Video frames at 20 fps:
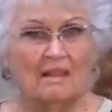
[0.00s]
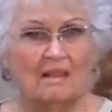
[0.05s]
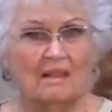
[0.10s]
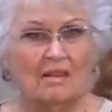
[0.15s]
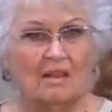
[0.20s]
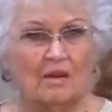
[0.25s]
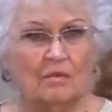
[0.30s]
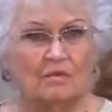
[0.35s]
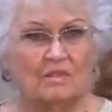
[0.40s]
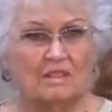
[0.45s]

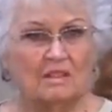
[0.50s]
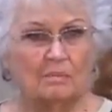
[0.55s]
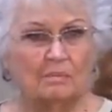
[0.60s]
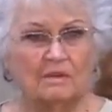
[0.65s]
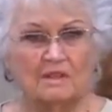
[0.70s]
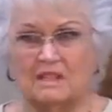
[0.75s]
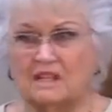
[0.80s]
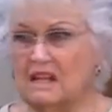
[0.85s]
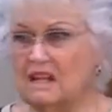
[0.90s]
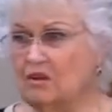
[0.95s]
there was a
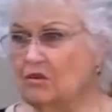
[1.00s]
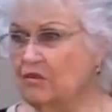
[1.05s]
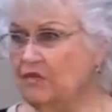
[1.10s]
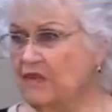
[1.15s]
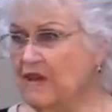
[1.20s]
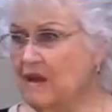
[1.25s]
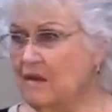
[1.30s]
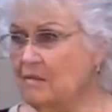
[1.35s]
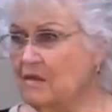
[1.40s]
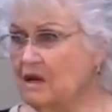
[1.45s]
potato
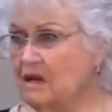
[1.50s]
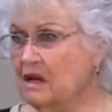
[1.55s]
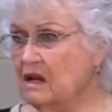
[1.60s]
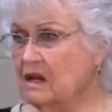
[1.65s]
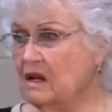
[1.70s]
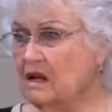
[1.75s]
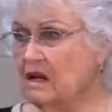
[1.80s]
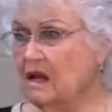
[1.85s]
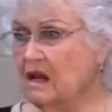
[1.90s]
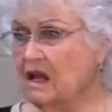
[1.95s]
famine
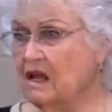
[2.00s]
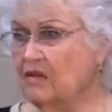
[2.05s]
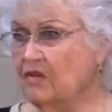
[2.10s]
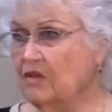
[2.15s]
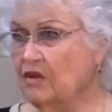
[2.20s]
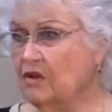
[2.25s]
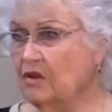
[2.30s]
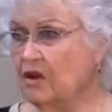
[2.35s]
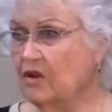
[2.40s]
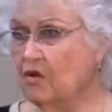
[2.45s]

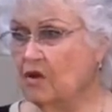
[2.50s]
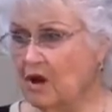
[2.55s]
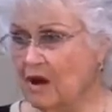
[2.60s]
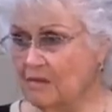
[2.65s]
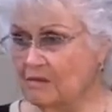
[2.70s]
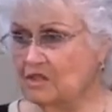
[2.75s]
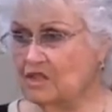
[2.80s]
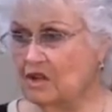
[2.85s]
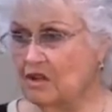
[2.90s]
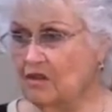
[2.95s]
and their
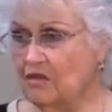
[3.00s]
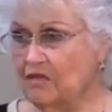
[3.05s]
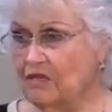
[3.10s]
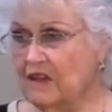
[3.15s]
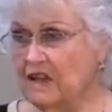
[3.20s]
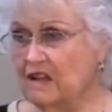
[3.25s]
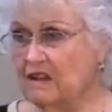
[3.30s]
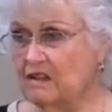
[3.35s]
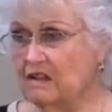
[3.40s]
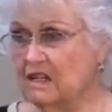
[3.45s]
crops all
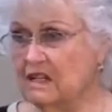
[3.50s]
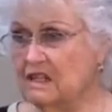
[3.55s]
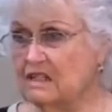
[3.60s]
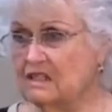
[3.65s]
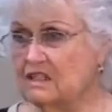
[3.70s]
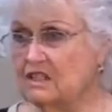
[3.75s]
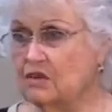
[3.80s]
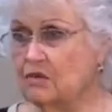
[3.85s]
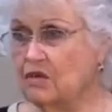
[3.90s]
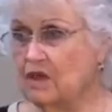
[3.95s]
failed.
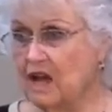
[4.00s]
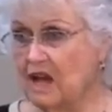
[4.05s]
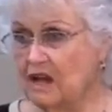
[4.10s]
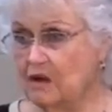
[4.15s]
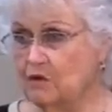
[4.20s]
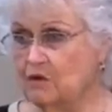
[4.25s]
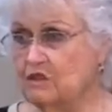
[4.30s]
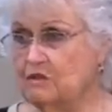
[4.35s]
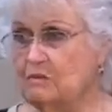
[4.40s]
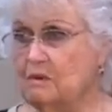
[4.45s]
And so the
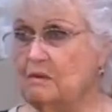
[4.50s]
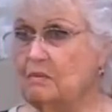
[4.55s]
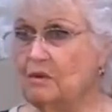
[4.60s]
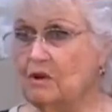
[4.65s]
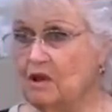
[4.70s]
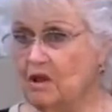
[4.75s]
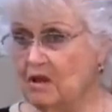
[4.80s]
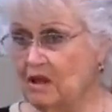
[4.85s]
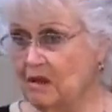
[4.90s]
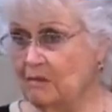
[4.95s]
Irish people
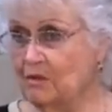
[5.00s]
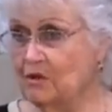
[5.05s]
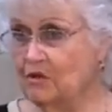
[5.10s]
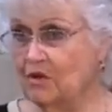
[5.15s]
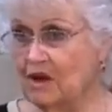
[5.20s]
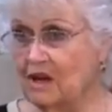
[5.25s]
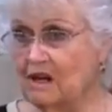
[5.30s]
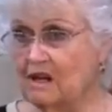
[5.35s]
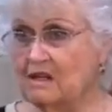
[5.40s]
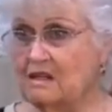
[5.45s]
all
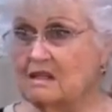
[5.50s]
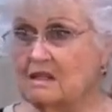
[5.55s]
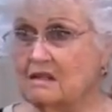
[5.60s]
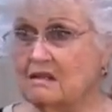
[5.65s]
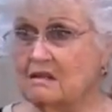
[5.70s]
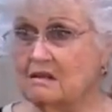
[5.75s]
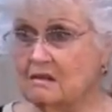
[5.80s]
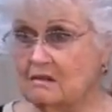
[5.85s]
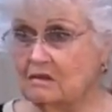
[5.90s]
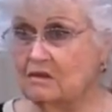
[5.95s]
immigrated
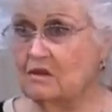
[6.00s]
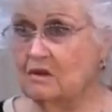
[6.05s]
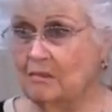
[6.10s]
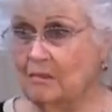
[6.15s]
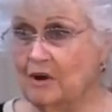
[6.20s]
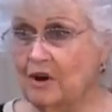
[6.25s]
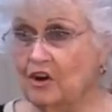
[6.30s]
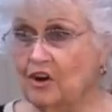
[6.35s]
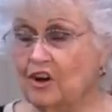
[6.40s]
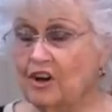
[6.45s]
to
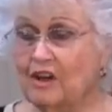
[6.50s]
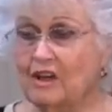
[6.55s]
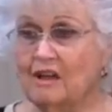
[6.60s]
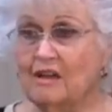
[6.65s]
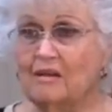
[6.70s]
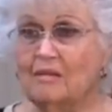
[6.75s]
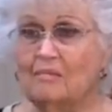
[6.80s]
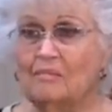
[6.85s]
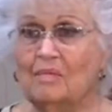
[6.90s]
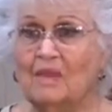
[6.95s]

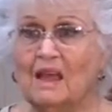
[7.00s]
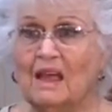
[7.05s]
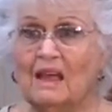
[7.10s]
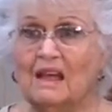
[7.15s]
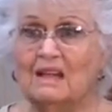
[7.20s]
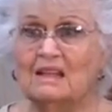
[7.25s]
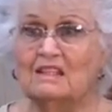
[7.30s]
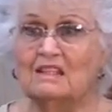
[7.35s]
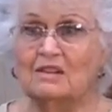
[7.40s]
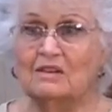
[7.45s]
America.
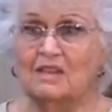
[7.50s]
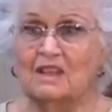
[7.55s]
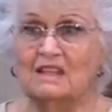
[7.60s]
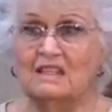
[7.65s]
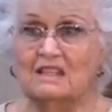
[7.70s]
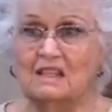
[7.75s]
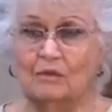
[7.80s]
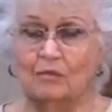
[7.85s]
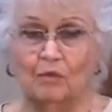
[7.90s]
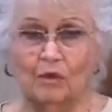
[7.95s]
So they
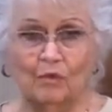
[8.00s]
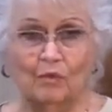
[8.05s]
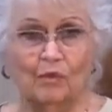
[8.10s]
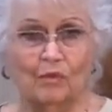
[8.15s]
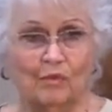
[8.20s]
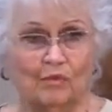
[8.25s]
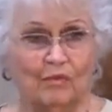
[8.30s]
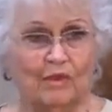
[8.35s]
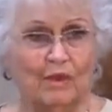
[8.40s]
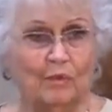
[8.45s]
said,
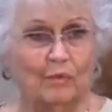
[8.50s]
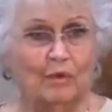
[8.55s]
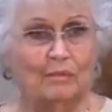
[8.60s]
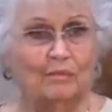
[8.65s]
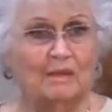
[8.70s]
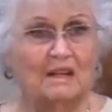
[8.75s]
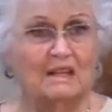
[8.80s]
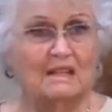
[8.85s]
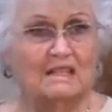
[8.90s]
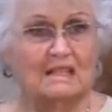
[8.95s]
well, they
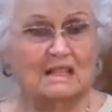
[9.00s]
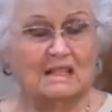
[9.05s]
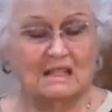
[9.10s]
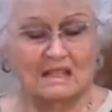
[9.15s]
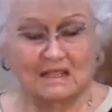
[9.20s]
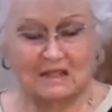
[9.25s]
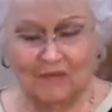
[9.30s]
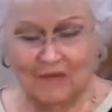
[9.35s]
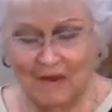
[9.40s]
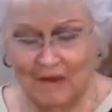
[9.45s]
wanted me to see
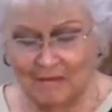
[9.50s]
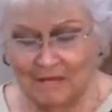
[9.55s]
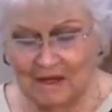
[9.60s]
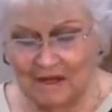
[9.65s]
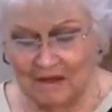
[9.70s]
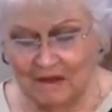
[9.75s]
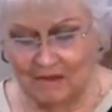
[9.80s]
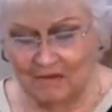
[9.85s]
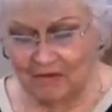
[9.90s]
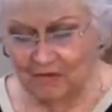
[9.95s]
this
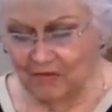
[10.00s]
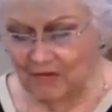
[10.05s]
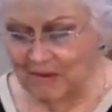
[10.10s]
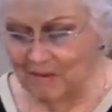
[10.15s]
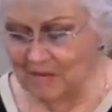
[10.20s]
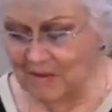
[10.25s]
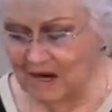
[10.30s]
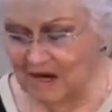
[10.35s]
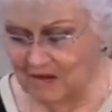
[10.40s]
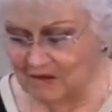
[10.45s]
the
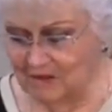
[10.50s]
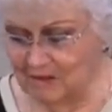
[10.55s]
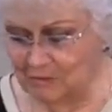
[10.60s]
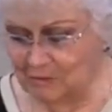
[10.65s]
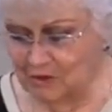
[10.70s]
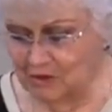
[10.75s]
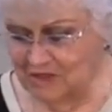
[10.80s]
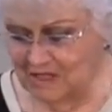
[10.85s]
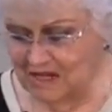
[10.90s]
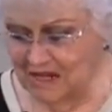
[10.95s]
Famine House
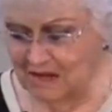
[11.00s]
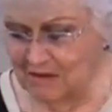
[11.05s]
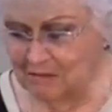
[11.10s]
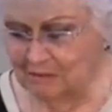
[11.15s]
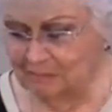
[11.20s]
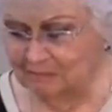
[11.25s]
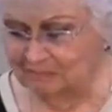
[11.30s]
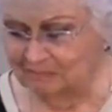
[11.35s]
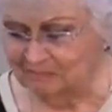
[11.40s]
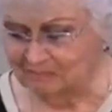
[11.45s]

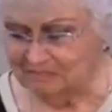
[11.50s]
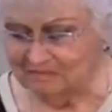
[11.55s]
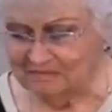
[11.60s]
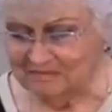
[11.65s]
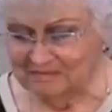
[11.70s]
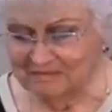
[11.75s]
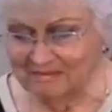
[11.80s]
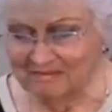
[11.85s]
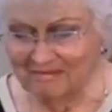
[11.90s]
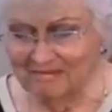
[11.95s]
Museum.
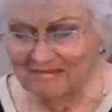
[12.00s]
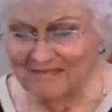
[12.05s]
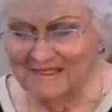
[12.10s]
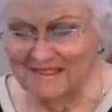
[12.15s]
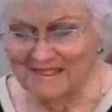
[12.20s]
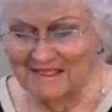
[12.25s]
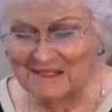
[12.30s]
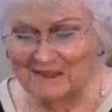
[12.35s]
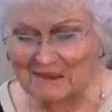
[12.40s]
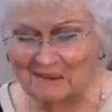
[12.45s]

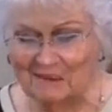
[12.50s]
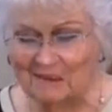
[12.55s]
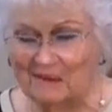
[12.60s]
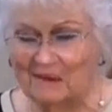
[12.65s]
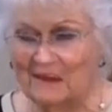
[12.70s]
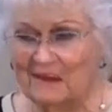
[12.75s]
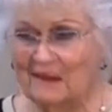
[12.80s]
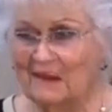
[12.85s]
So